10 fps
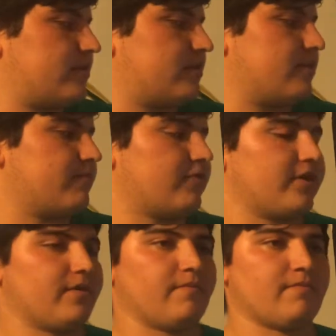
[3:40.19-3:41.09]
And
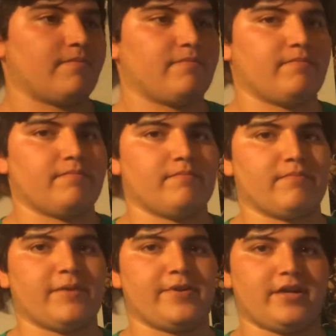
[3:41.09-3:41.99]
marine
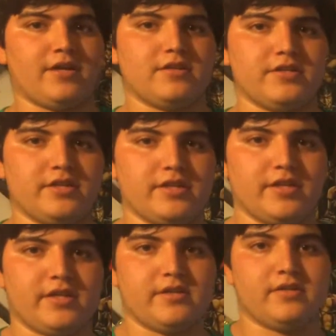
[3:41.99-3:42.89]
mammalology
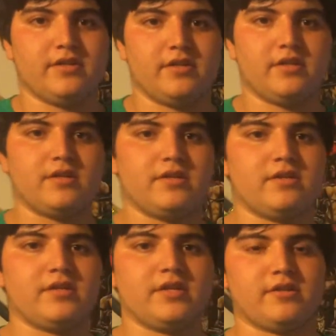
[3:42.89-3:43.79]
is an
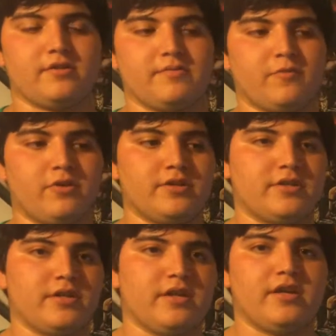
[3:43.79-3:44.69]
important
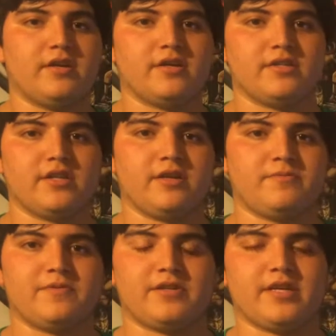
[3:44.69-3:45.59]
study because it
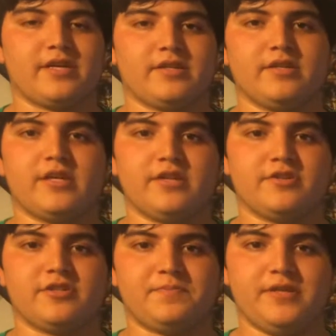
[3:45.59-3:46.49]
helps protect
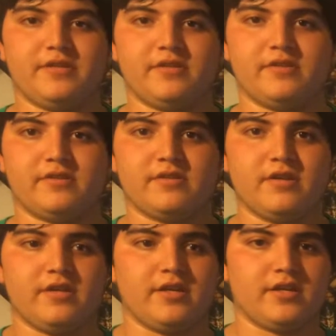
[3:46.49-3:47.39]
endangered species
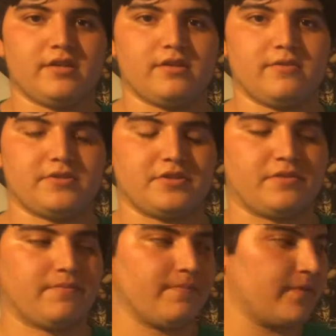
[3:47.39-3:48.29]
in the ocean.